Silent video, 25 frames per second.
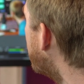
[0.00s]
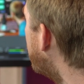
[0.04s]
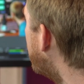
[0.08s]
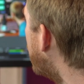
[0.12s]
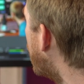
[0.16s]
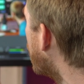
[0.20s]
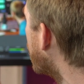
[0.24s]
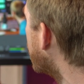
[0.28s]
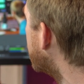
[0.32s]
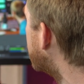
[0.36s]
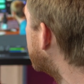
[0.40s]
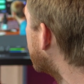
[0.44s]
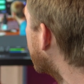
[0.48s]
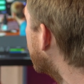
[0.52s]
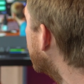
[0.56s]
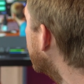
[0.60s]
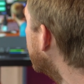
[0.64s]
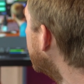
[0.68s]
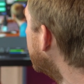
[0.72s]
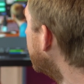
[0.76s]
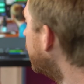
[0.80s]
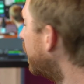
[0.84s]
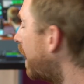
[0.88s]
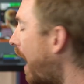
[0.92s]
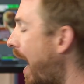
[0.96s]
monitor.
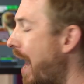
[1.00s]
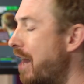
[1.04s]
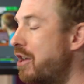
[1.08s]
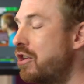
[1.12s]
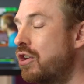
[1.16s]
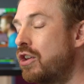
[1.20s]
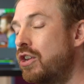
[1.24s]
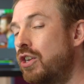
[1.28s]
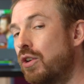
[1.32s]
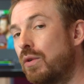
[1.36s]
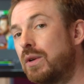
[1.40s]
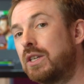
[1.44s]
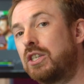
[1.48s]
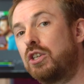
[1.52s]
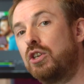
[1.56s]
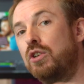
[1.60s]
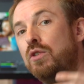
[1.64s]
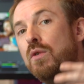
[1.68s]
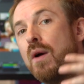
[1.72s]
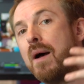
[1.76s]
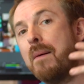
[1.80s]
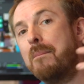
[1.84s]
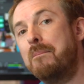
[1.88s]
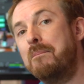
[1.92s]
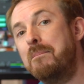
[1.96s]
And you can do it
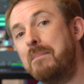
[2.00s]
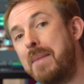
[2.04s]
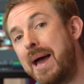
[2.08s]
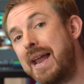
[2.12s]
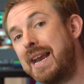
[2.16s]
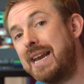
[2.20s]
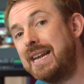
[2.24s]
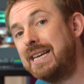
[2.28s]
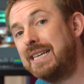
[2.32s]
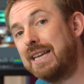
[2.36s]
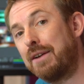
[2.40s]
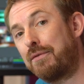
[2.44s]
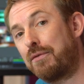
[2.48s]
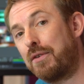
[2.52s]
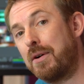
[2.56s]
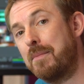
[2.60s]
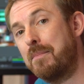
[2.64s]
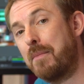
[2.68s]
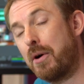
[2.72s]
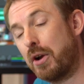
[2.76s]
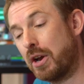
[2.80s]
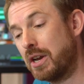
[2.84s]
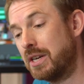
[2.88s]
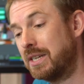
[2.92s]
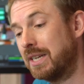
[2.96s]
to many different
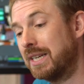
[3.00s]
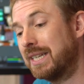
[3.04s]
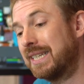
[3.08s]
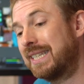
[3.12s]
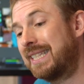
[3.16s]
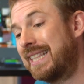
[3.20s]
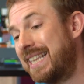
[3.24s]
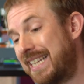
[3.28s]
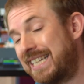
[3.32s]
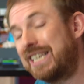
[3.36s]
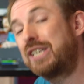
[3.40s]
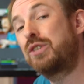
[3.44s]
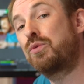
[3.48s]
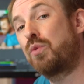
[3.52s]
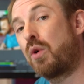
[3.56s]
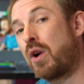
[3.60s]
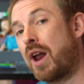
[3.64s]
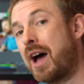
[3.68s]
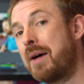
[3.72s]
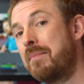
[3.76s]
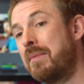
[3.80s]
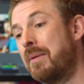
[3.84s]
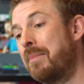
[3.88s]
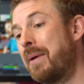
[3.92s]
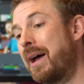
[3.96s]
monitors. This is what
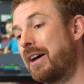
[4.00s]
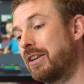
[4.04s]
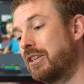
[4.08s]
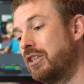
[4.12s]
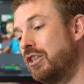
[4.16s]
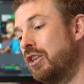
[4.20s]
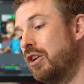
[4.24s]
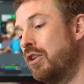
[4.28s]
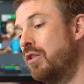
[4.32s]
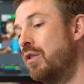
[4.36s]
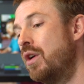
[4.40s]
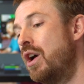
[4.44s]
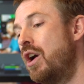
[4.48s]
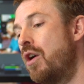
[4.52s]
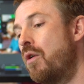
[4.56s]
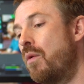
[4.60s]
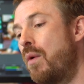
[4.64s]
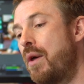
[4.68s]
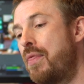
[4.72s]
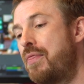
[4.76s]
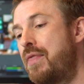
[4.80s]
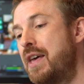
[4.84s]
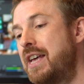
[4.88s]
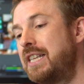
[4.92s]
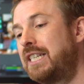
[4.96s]
I'm about to do
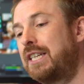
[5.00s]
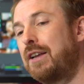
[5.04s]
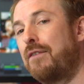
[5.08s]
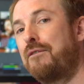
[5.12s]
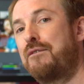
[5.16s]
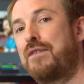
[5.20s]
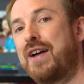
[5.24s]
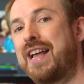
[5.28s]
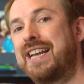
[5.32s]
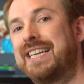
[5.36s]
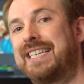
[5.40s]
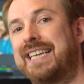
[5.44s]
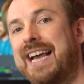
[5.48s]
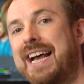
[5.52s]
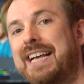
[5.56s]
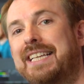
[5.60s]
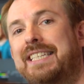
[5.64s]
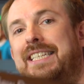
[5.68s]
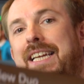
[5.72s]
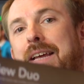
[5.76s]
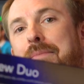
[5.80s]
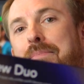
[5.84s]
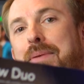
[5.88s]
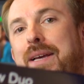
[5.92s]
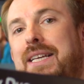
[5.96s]
with this
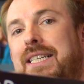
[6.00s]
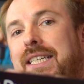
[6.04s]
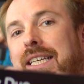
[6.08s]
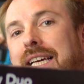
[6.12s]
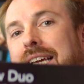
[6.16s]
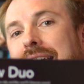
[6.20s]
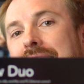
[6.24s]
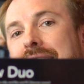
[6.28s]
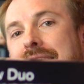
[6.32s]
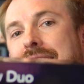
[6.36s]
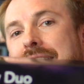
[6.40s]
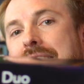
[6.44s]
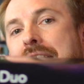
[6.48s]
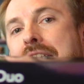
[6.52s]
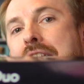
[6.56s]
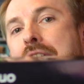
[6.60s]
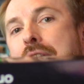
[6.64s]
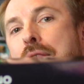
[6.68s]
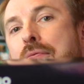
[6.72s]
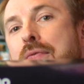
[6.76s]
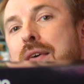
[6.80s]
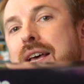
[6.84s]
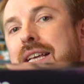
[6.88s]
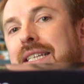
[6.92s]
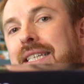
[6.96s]
fantastic piece of kit.
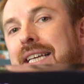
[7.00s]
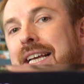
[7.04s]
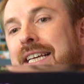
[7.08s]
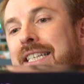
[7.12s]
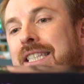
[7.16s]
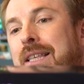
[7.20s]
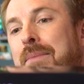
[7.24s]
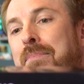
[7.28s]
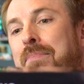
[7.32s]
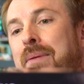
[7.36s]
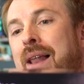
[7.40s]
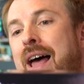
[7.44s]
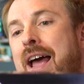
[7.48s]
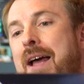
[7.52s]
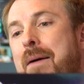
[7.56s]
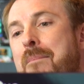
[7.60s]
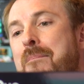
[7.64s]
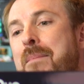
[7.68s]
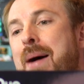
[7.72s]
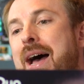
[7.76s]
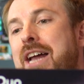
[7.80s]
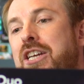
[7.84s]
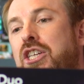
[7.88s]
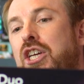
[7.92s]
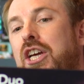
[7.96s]
This is the
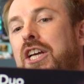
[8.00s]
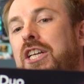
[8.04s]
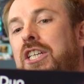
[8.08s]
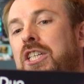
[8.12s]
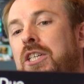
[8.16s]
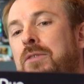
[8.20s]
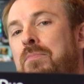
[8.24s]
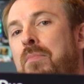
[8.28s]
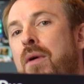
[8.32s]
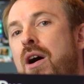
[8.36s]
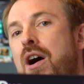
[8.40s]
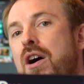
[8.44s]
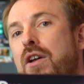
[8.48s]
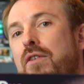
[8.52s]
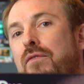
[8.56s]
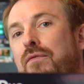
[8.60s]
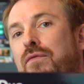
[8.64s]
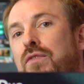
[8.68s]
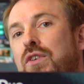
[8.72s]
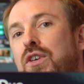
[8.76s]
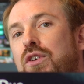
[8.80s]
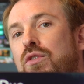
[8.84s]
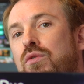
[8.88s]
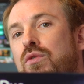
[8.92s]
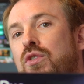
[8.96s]
Blackmagic
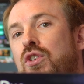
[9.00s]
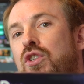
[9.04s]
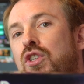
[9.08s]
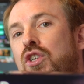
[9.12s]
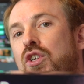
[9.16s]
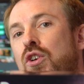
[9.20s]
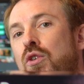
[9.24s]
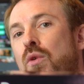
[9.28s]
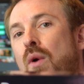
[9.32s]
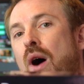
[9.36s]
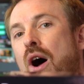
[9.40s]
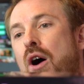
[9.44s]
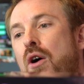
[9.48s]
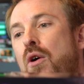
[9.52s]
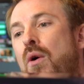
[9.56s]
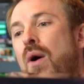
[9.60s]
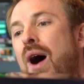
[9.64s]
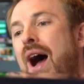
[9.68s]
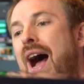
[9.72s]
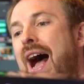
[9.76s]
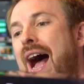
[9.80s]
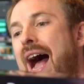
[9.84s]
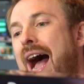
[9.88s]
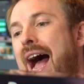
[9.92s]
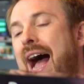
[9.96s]
SmartView Duo,
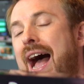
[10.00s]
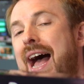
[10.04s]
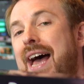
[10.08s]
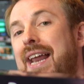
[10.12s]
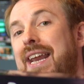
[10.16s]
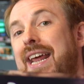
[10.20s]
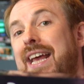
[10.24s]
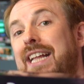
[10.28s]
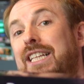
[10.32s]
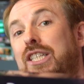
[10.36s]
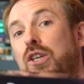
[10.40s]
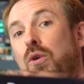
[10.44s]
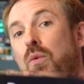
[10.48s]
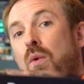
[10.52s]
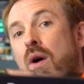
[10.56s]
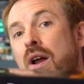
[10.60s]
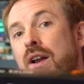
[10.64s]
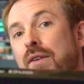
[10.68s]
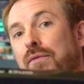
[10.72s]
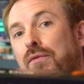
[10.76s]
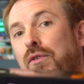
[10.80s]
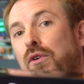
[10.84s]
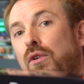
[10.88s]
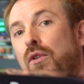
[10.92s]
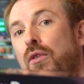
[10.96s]
and it's a
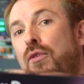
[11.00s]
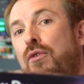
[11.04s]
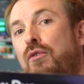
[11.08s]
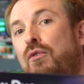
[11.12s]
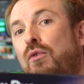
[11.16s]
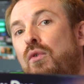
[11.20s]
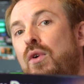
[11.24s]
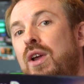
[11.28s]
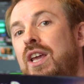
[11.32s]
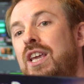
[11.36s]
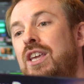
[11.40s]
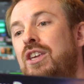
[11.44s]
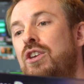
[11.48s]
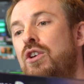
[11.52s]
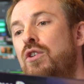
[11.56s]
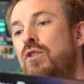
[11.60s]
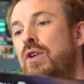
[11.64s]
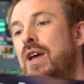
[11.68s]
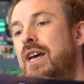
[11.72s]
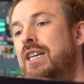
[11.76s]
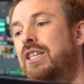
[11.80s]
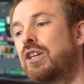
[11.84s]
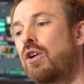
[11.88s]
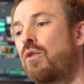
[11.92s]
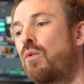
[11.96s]
wonderful
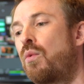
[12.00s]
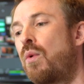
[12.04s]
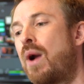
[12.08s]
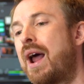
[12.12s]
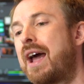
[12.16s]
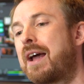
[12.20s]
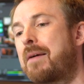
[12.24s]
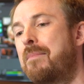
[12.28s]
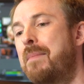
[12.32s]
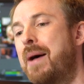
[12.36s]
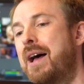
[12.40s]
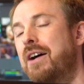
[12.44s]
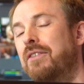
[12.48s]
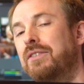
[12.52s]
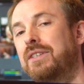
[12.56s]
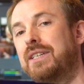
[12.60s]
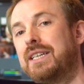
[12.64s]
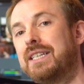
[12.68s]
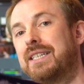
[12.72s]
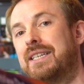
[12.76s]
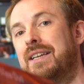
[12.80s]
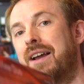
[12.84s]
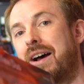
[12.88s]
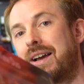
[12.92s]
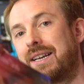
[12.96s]
three-unit rack mount.
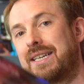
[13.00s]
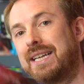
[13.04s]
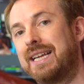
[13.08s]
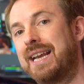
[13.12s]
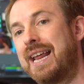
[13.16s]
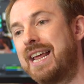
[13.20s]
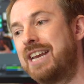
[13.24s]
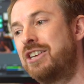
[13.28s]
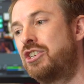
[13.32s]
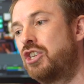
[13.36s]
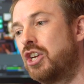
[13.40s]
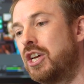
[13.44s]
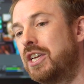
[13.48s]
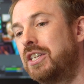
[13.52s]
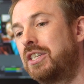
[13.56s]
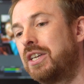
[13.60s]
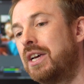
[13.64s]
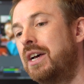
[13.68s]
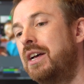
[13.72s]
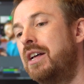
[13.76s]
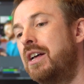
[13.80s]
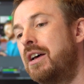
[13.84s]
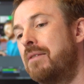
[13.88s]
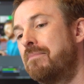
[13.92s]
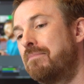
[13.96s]
It's 19 inches.
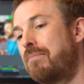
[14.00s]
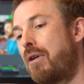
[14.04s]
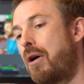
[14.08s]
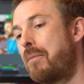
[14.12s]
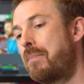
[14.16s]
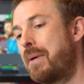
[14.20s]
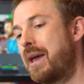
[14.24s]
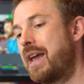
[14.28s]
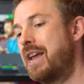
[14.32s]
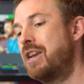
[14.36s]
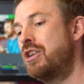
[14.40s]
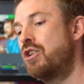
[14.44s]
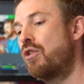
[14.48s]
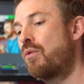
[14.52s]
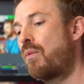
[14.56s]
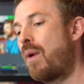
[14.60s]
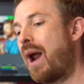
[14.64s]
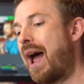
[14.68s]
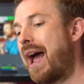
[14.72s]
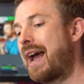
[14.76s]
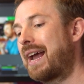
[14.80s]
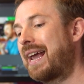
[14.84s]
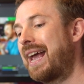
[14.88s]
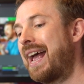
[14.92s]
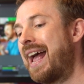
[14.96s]
Pop it in your
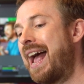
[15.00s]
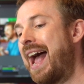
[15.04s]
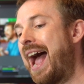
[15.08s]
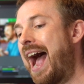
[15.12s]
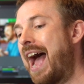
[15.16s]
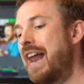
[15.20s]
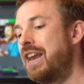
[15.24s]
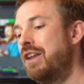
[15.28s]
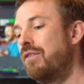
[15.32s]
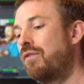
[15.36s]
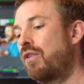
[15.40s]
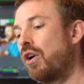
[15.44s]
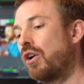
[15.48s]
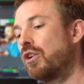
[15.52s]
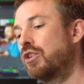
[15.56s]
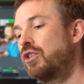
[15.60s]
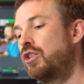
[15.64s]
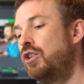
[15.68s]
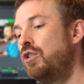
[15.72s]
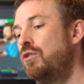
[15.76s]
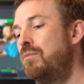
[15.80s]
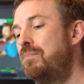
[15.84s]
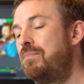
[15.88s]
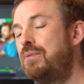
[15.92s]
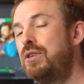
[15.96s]
rack, and you've got
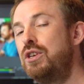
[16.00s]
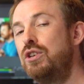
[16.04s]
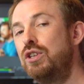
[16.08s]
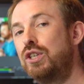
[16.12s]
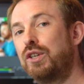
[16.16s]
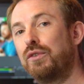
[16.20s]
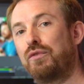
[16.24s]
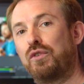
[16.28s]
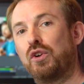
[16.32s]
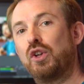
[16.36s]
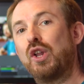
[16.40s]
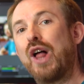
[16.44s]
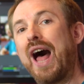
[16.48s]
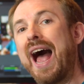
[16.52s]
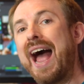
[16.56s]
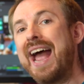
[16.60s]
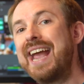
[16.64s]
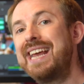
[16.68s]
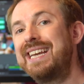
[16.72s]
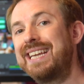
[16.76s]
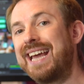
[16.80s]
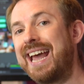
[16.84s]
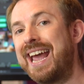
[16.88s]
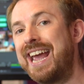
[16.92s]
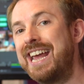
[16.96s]
two beautiful
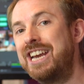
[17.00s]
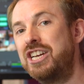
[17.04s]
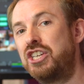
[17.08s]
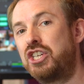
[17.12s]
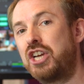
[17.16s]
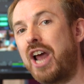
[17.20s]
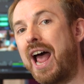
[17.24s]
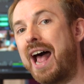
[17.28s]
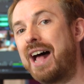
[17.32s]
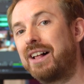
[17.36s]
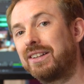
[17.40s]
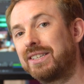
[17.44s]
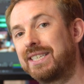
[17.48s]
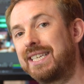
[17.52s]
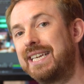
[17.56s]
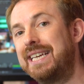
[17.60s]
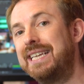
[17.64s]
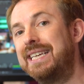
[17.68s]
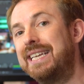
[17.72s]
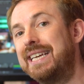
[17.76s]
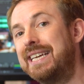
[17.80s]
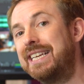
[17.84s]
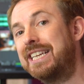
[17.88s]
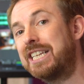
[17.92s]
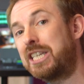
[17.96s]
8-inch
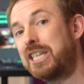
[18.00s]
LCD